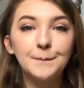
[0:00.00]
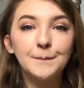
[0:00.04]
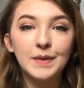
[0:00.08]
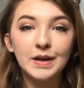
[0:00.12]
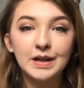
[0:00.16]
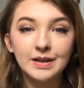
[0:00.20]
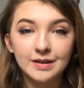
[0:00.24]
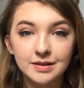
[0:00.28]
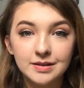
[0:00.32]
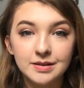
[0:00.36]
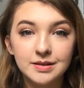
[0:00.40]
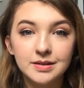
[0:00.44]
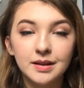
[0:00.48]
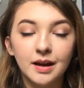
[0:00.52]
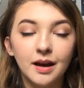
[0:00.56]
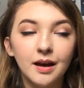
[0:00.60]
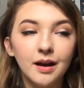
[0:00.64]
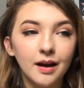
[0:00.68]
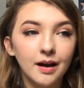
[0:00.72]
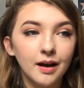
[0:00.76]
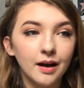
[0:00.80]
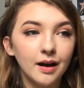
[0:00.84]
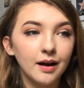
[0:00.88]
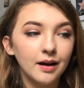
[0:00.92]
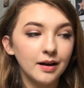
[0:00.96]
because
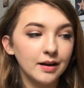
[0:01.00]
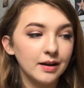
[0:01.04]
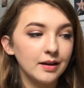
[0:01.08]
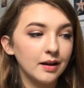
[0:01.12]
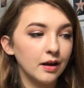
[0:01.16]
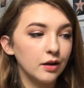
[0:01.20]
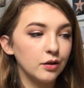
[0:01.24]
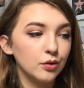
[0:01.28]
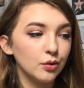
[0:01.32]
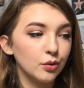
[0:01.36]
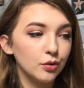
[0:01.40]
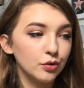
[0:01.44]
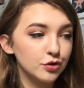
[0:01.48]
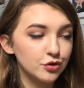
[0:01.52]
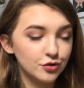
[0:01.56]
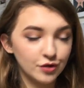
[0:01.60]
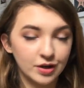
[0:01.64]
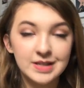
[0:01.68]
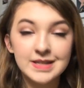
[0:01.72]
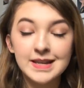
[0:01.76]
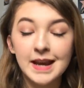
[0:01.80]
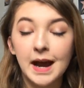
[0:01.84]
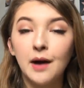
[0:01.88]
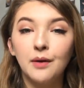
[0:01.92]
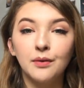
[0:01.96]
you're
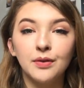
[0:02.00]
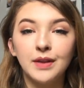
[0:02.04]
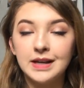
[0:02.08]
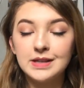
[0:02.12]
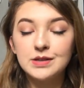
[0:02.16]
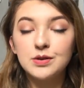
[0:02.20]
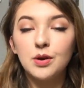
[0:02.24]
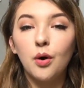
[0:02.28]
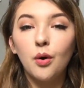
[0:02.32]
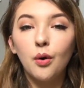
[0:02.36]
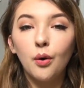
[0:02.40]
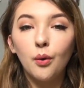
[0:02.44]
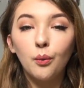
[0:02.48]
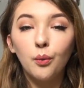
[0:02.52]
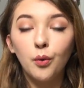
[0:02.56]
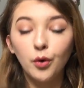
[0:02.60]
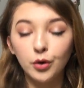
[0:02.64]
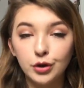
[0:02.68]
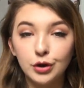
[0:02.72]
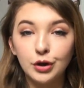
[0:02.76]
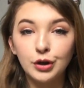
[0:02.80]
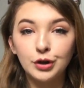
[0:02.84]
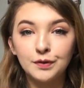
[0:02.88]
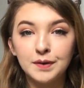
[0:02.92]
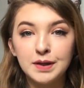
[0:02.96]
stressed out. That's
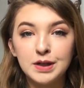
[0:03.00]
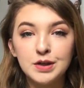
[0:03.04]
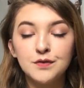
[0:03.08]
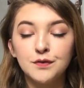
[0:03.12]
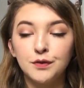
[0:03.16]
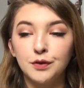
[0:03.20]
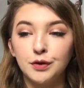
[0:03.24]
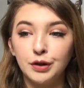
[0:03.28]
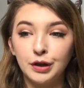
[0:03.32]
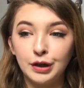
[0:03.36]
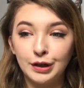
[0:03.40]
what you're going to reach for.